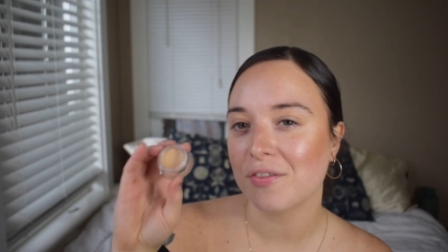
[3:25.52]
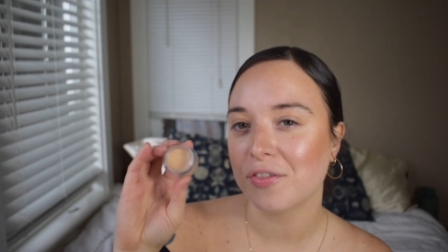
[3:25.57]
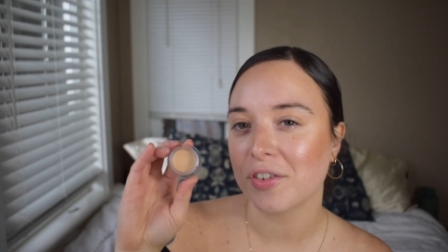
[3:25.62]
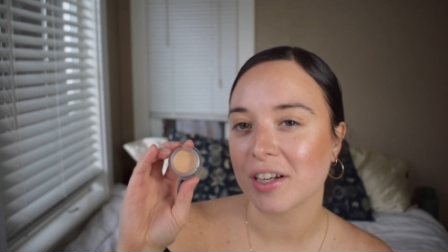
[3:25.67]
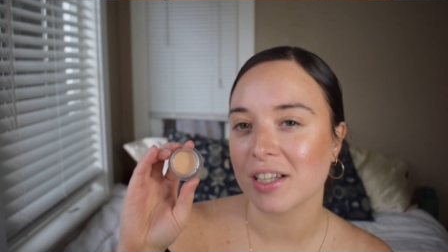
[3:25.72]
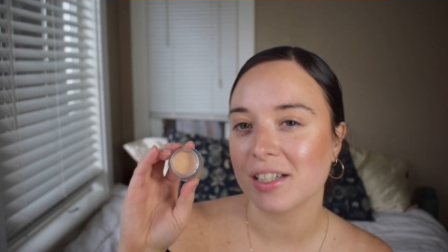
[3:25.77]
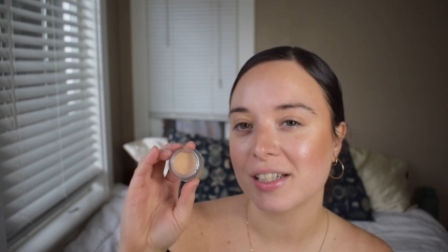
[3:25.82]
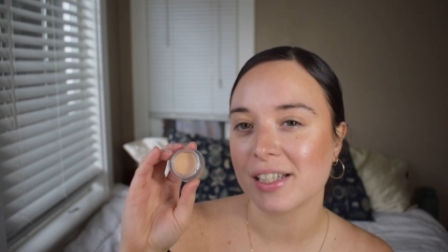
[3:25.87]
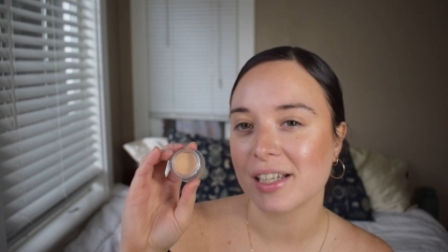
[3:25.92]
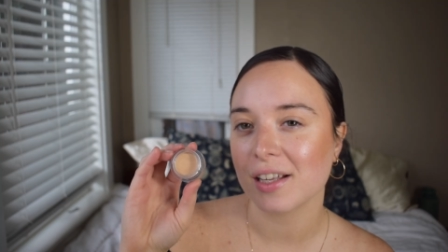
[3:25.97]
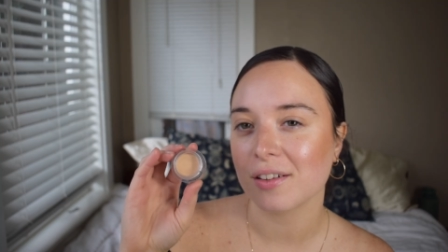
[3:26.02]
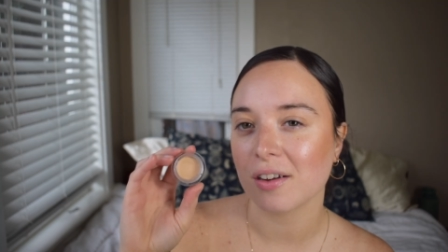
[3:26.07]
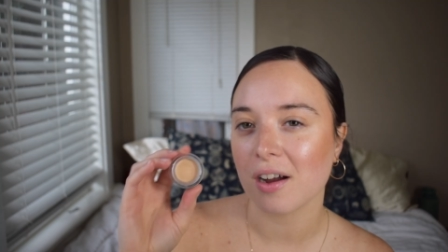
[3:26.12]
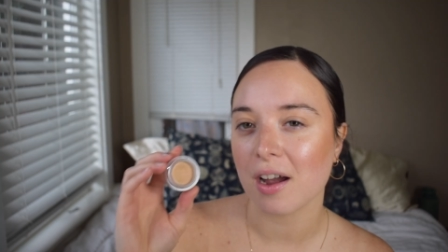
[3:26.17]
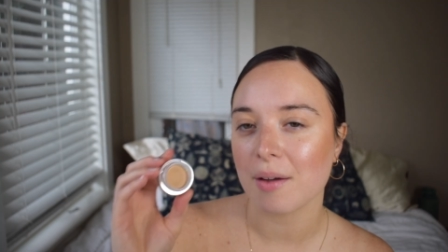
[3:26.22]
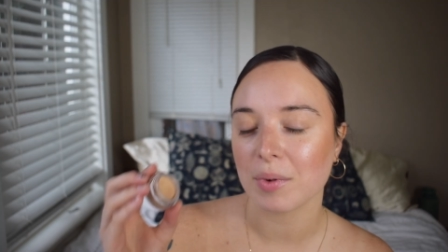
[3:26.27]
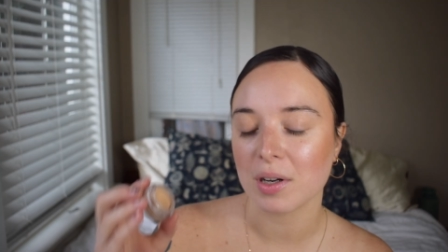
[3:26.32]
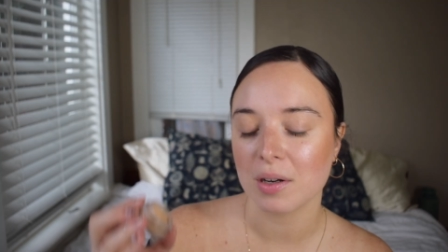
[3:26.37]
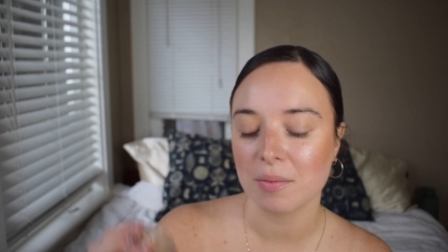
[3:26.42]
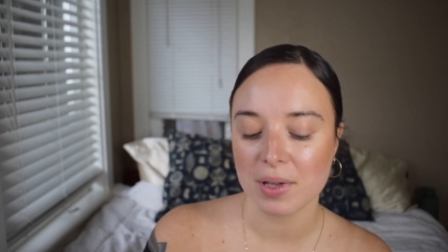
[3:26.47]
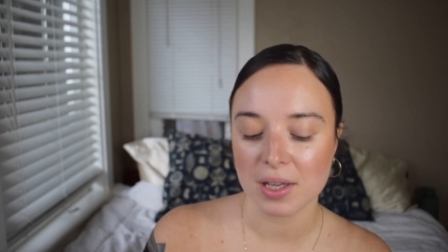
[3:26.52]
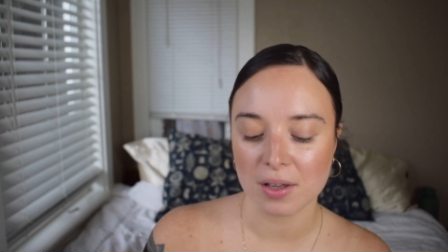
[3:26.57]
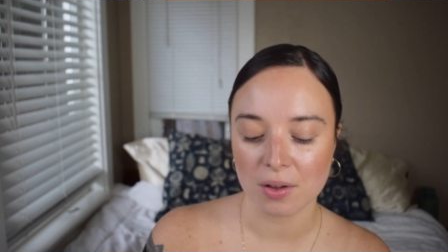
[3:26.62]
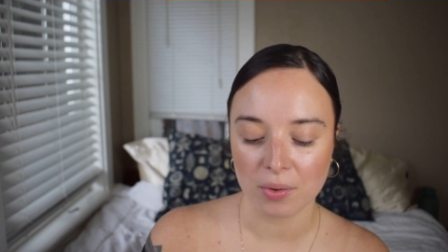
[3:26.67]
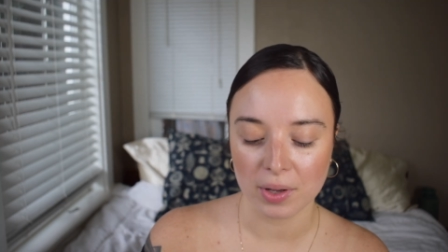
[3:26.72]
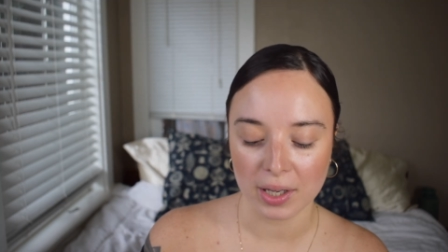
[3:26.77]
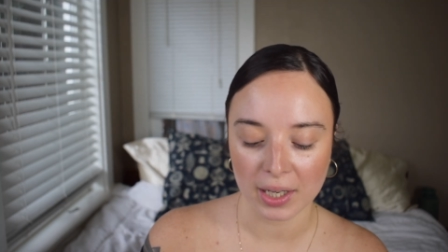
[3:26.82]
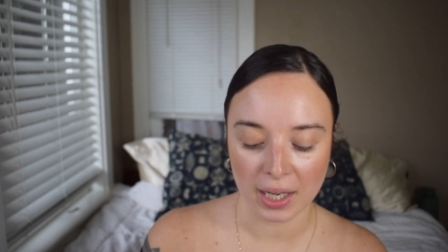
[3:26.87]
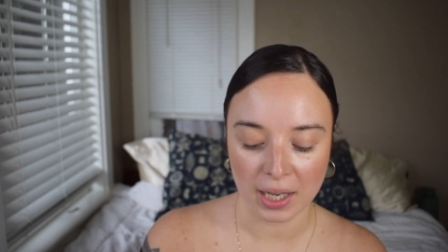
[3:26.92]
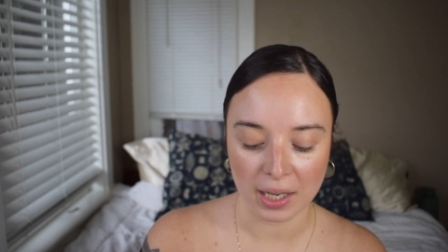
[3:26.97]
And for concealer, I'm gonna be
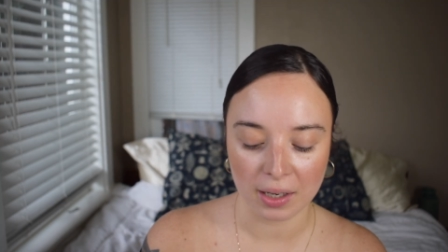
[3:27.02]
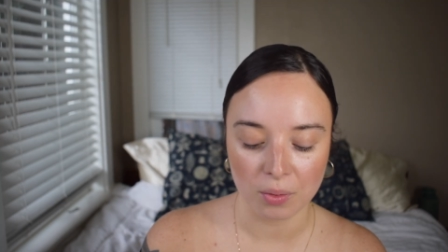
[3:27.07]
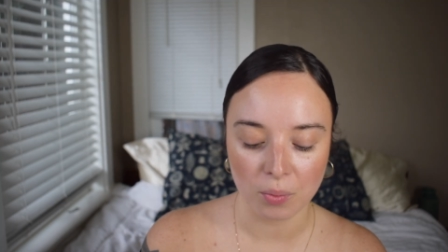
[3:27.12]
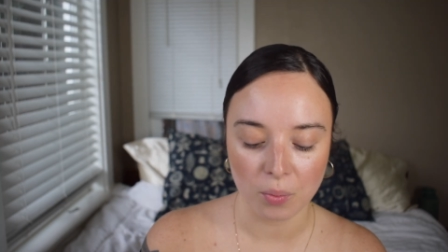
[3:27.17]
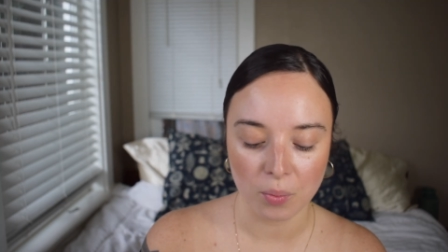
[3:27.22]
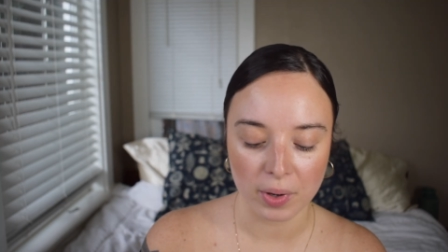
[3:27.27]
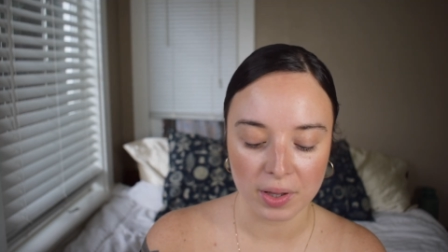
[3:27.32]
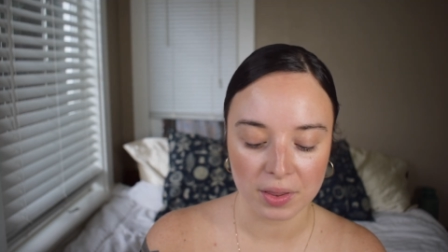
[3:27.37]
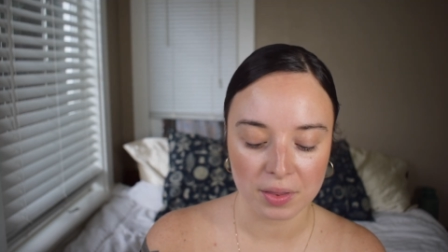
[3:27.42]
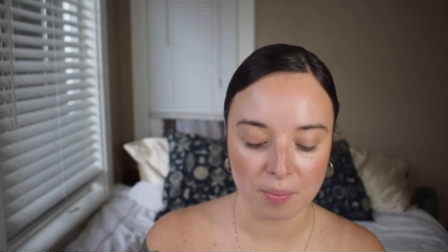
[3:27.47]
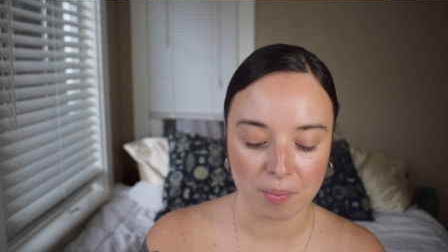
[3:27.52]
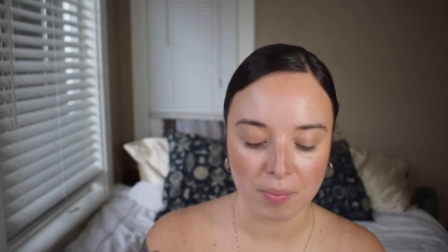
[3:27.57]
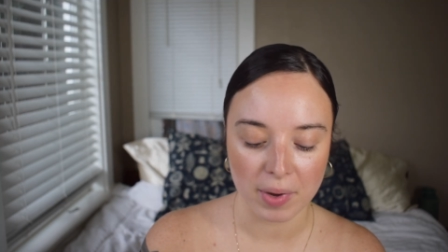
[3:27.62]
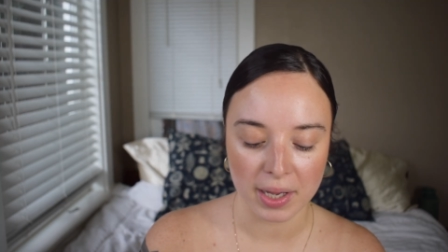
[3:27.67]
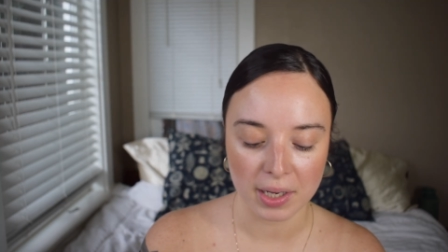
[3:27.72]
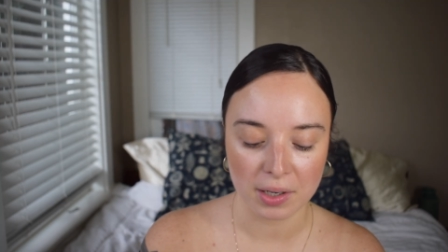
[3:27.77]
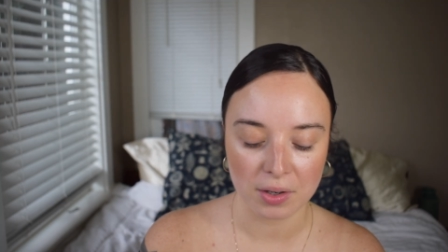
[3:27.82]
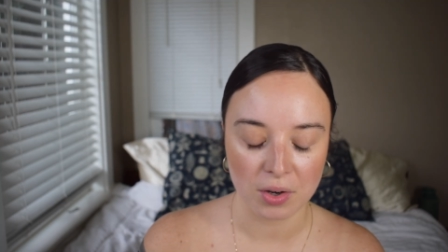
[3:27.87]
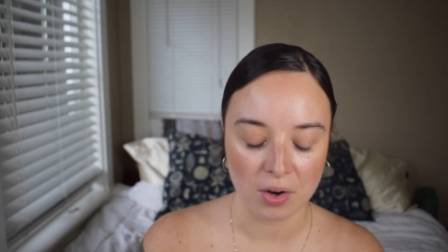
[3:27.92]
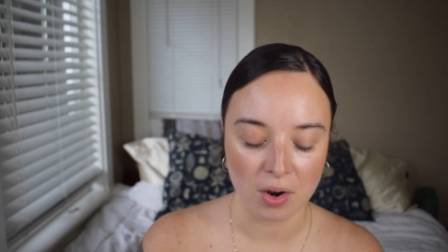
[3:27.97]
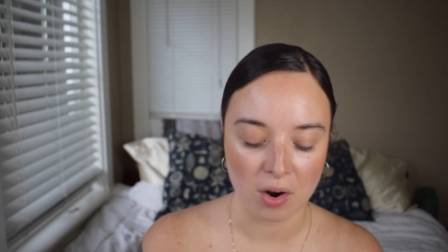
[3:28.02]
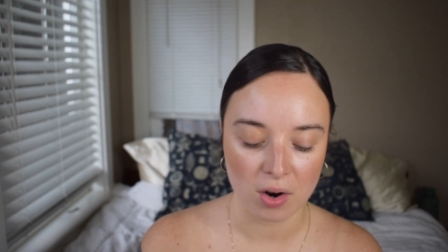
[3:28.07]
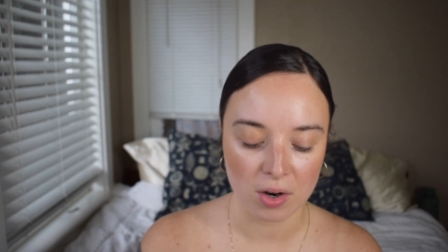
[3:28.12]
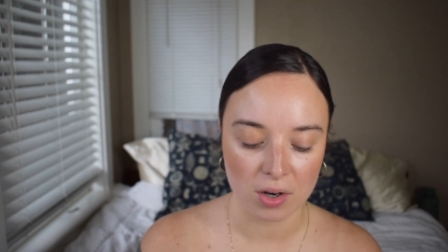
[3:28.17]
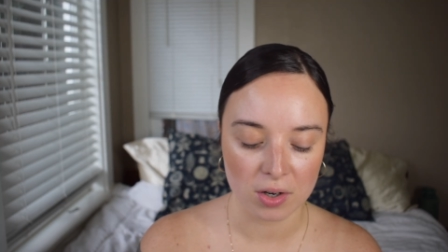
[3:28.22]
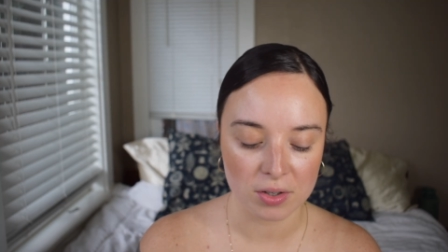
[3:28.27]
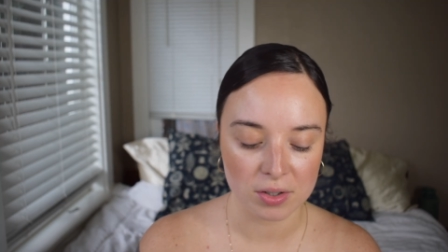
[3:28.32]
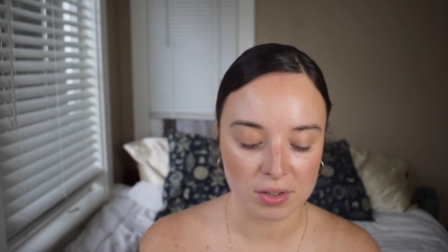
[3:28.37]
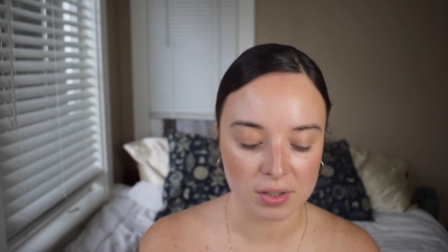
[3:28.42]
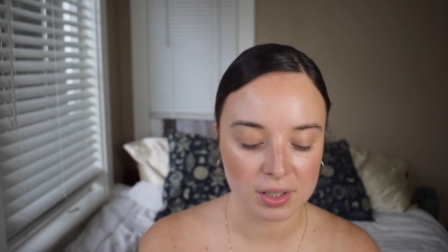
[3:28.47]
going in with my
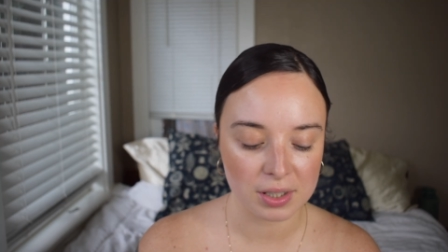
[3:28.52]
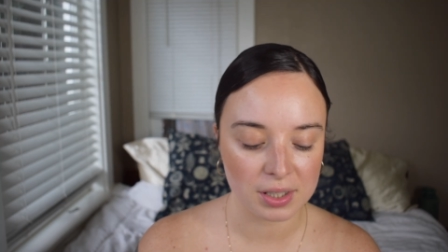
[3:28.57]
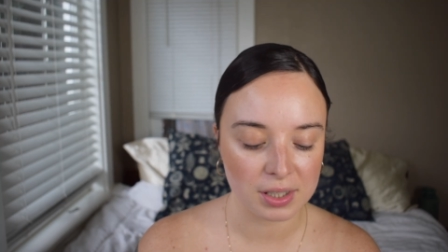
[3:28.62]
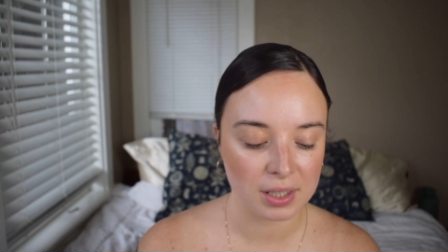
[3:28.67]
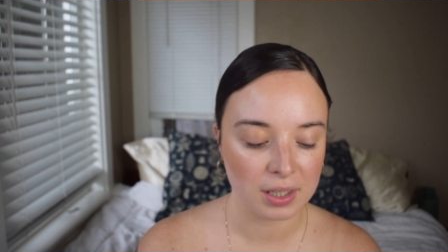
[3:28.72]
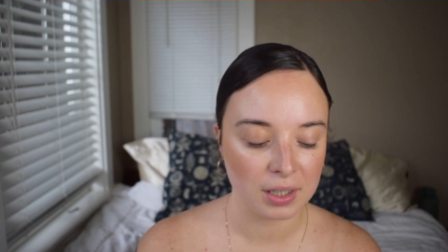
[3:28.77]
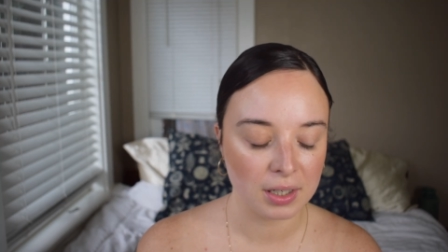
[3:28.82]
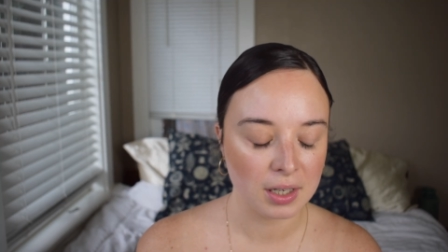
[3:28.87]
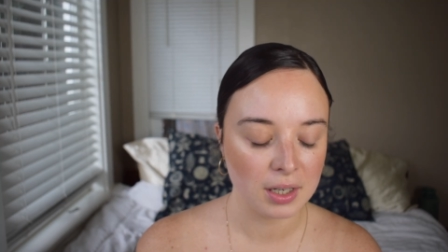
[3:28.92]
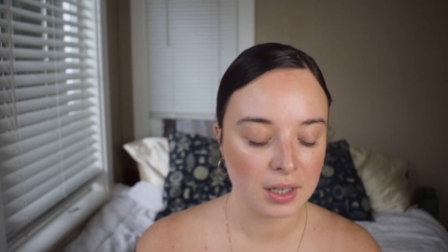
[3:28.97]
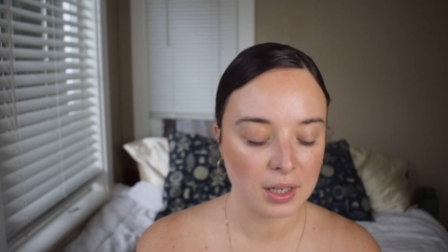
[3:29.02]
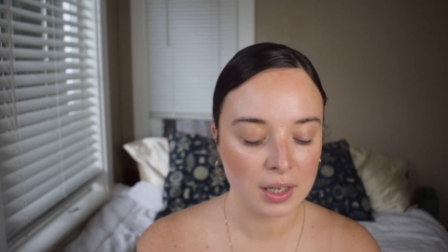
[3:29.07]
NARS